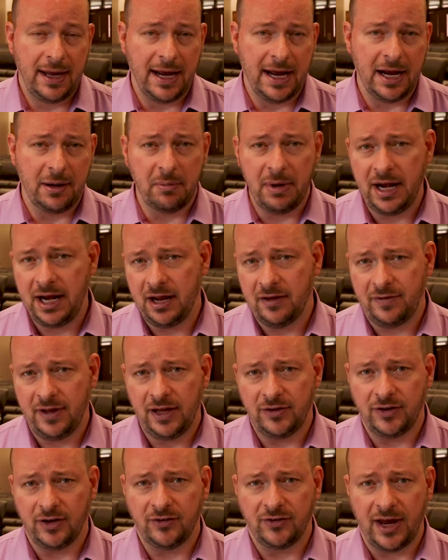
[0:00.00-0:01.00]
Yay! In many of
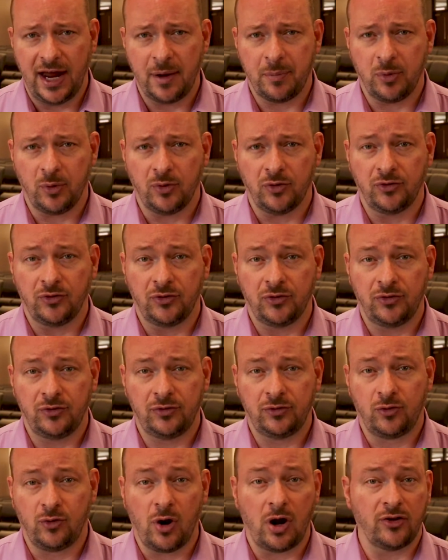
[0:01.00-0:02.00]
these
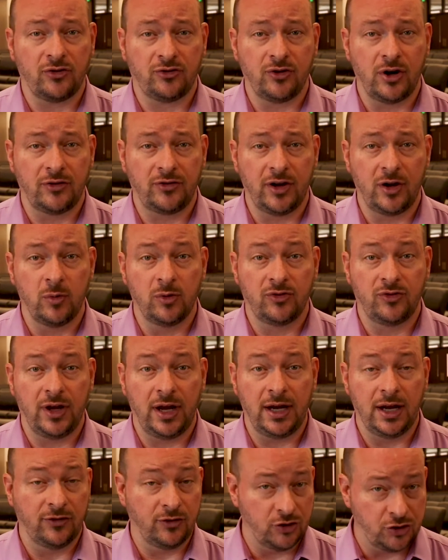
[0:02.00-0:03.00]
examples, cross-dressing was
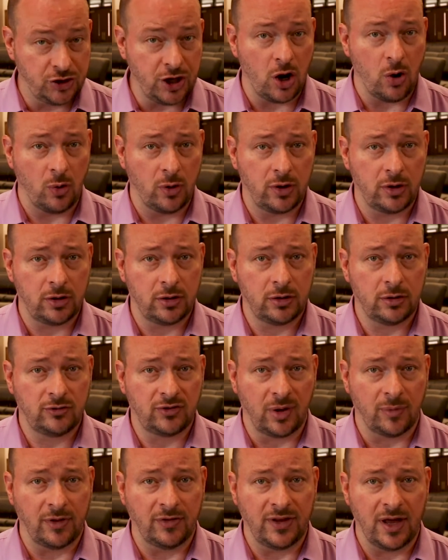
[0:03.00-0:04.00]
seen as a joke,
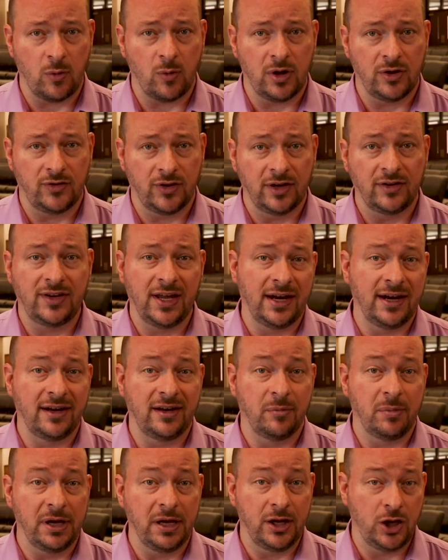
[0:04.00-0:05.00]
something that was intended
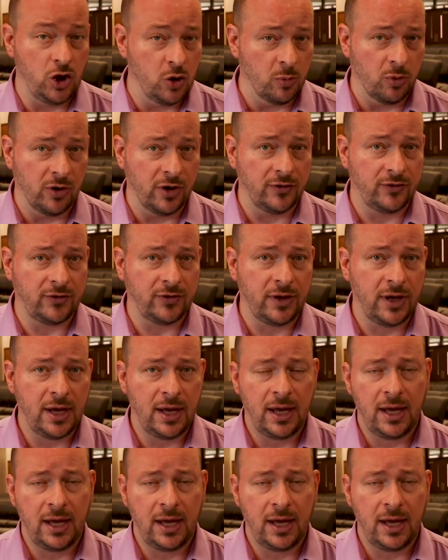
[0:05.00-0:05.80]
to be humorous.